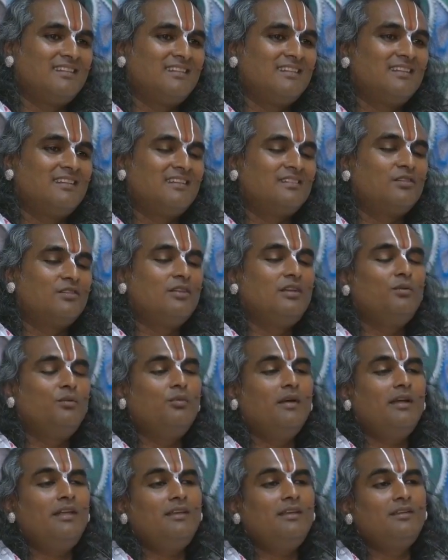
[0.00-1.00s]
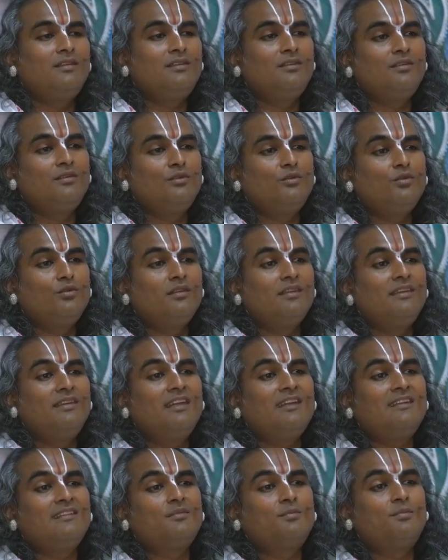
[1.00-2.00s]
So he went to the
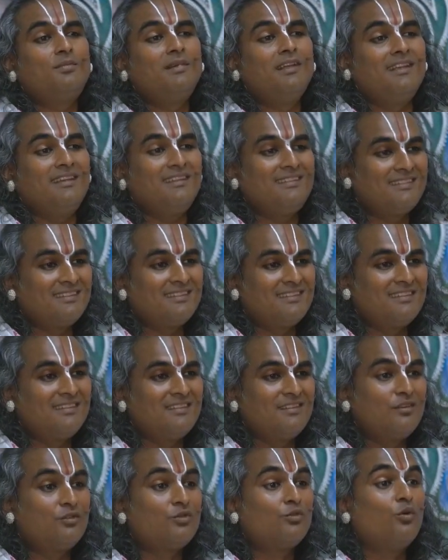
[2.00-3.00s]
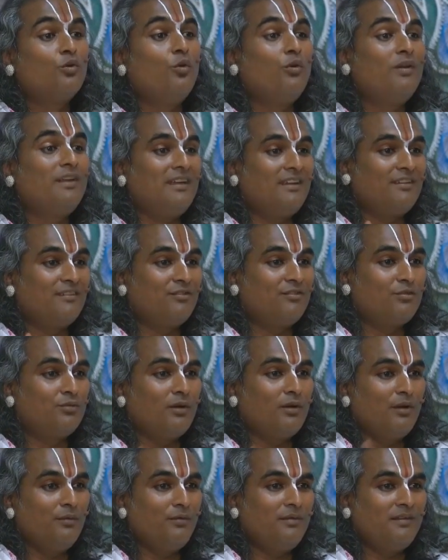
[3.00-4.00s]
next place, crawling
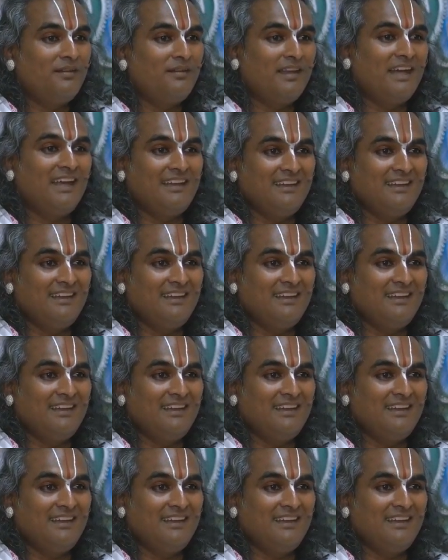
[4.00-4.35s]
throughout the night.